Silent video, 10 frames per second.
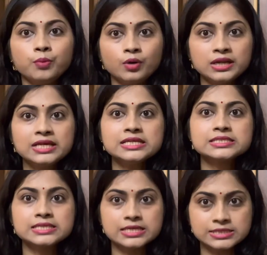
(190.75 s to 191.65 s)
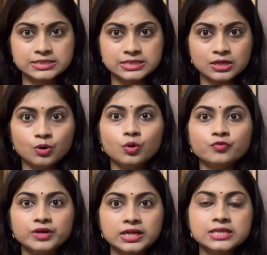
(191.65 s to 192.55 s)
polycystic
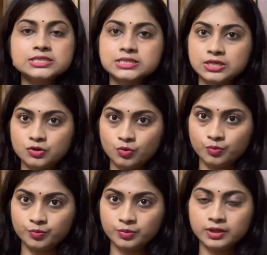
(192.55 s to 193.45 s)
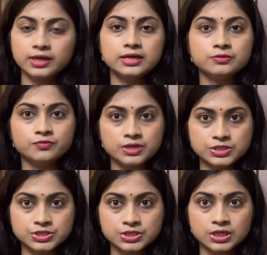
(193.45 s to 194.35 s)
ovarian syndrome, in
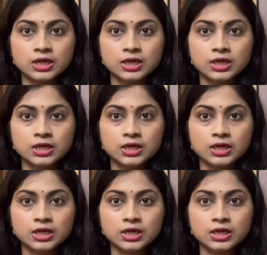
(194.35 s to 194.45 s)
which